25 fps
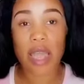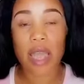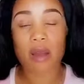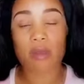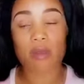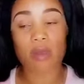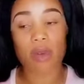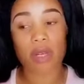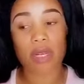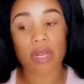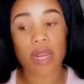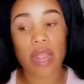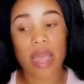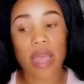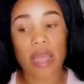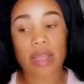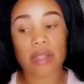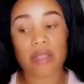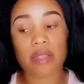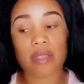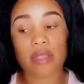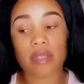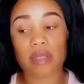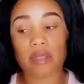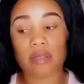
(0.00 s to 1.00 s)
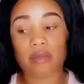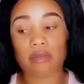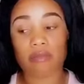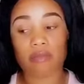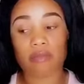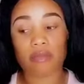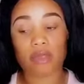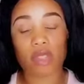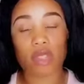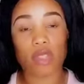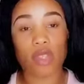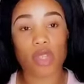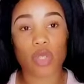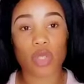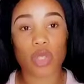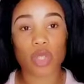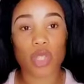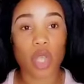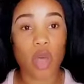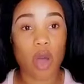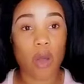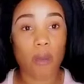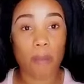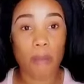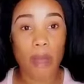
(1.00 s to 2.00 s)
I will not, you know,
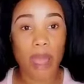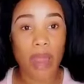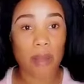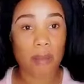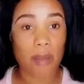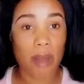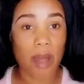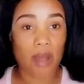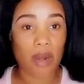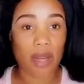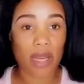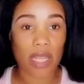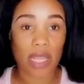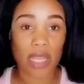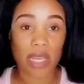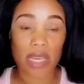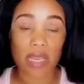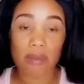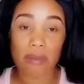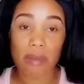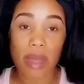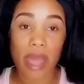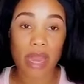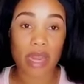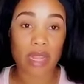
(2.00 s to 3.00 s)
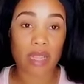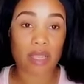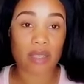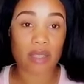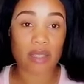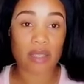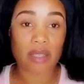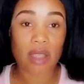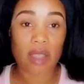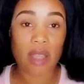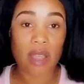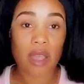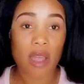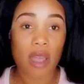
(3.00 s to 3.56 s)
talk bad about anybody's